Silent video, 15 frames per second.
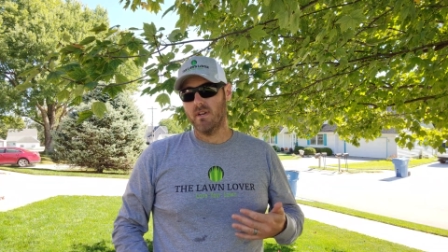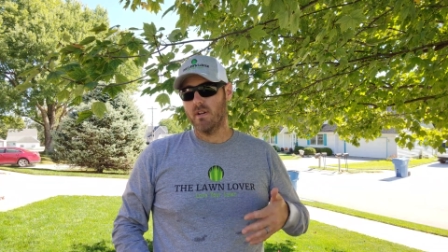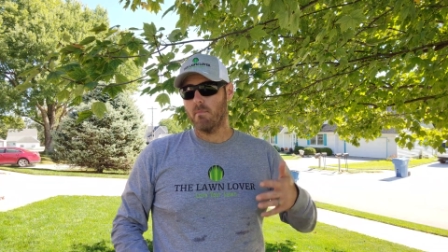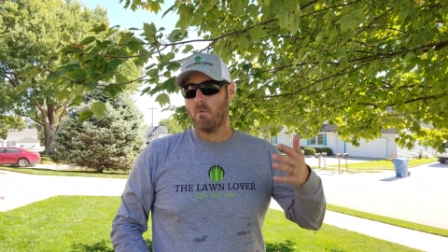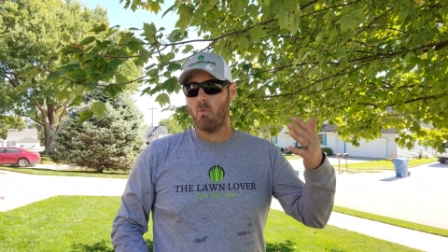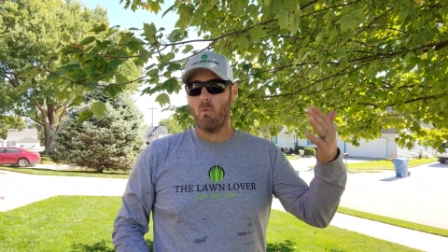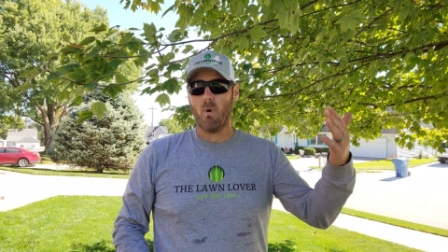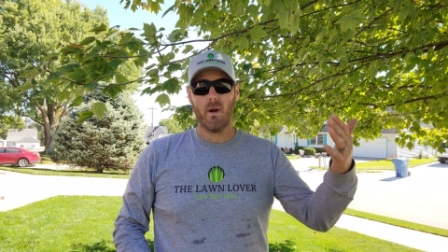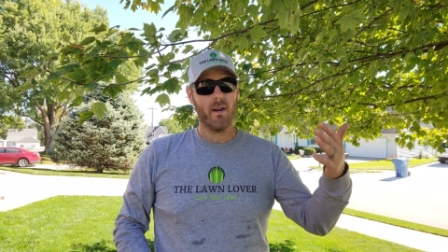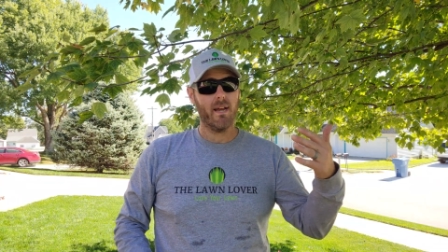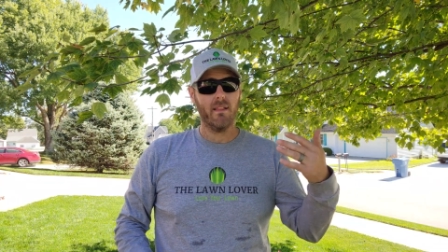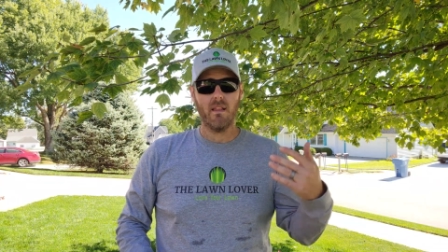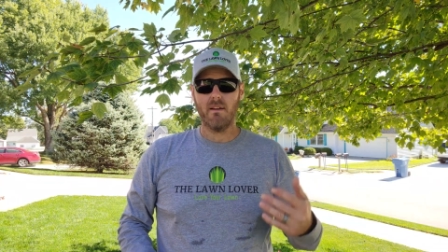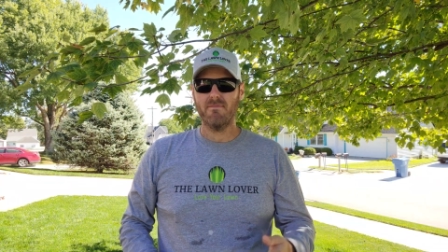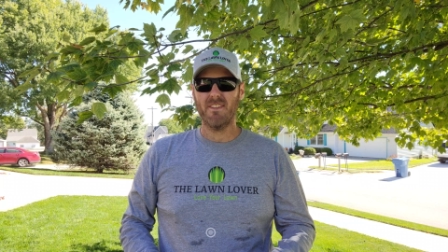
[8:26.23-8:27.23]
Number one, I
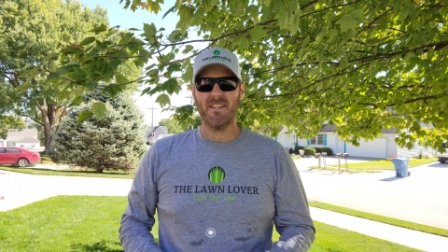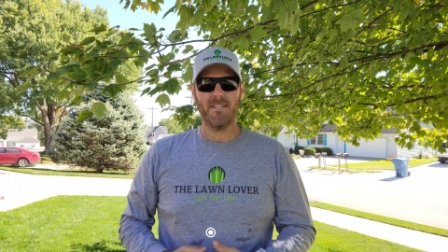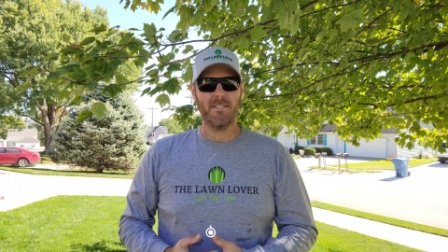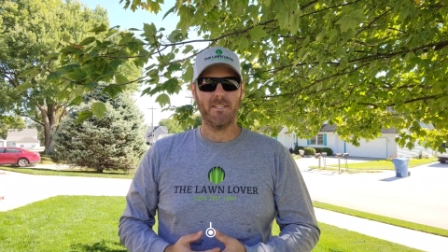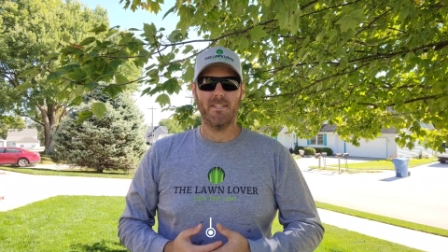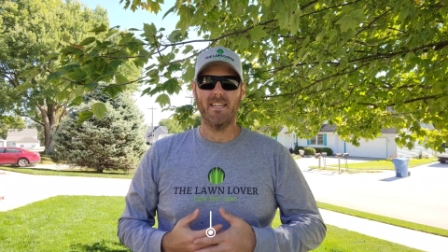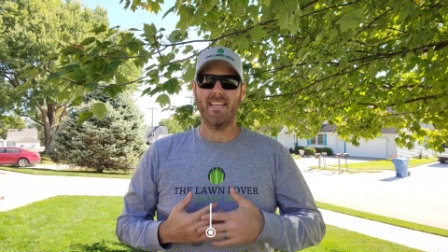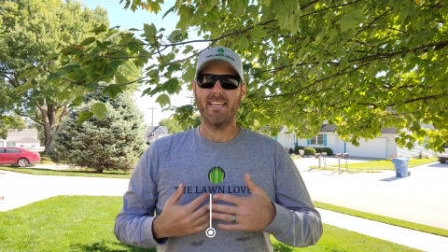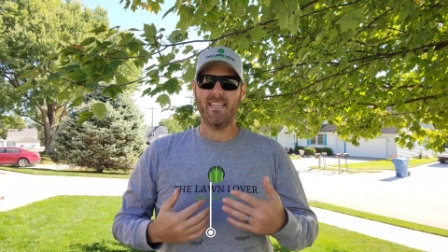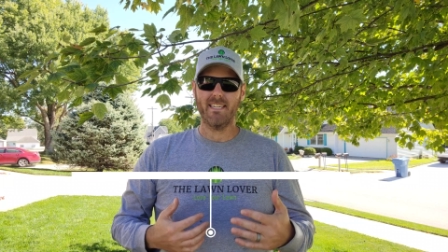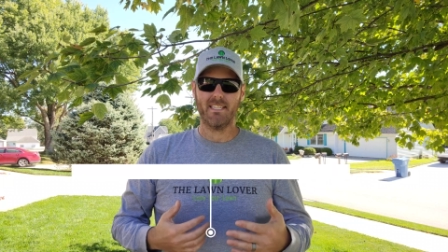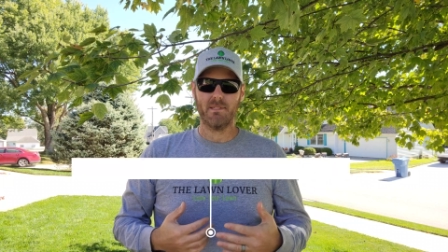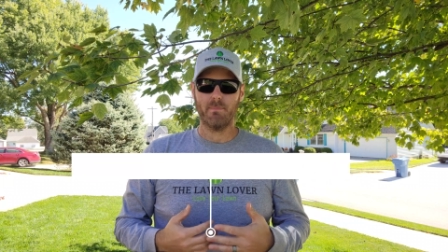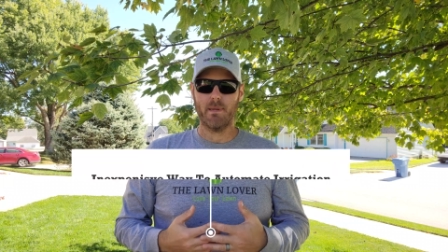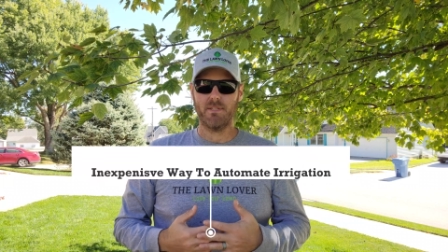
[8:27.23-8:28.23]
love that it's an
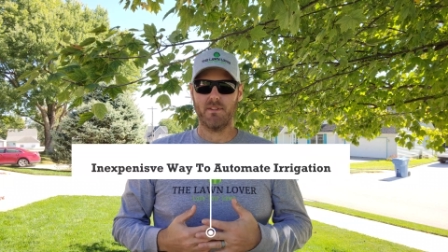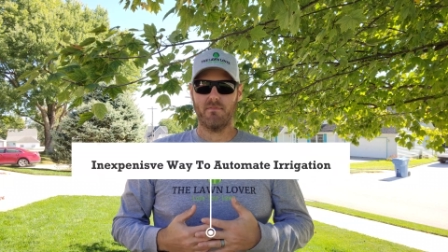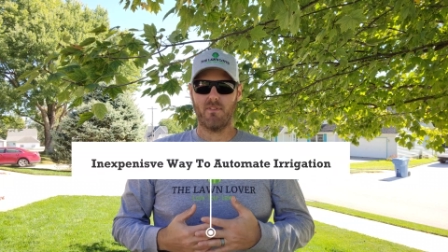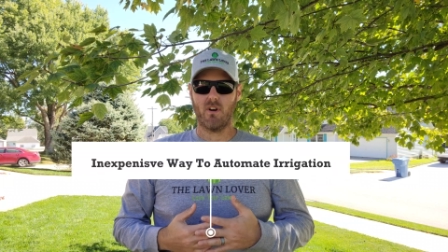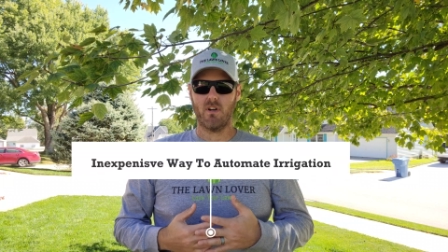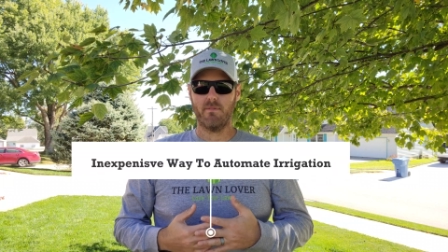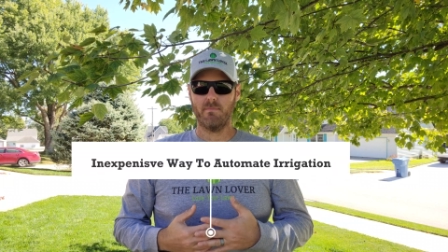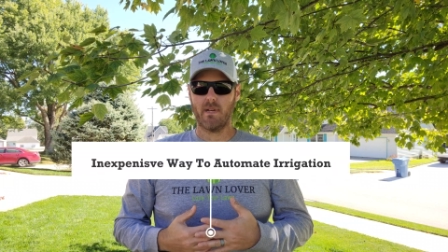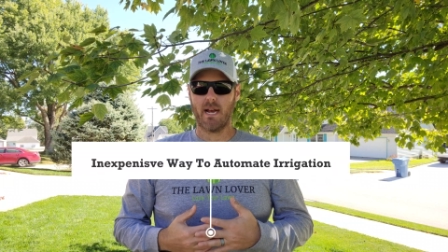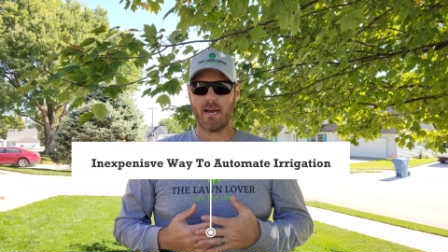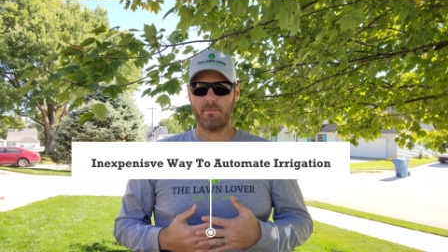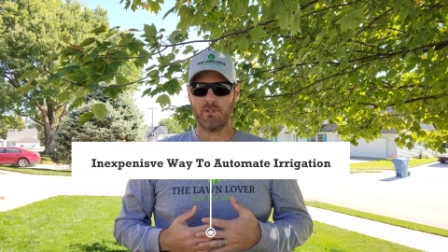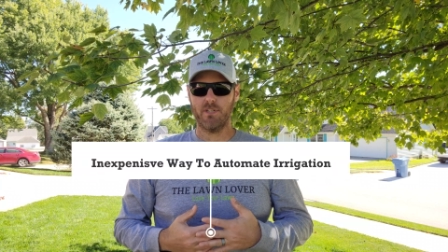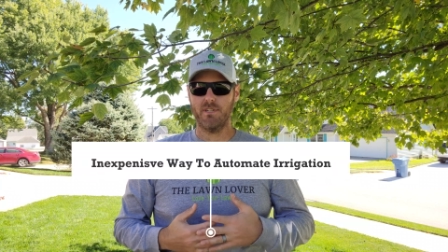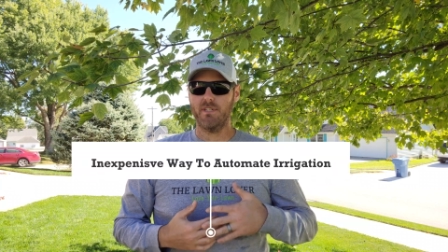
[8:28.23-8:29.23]
inexpensive option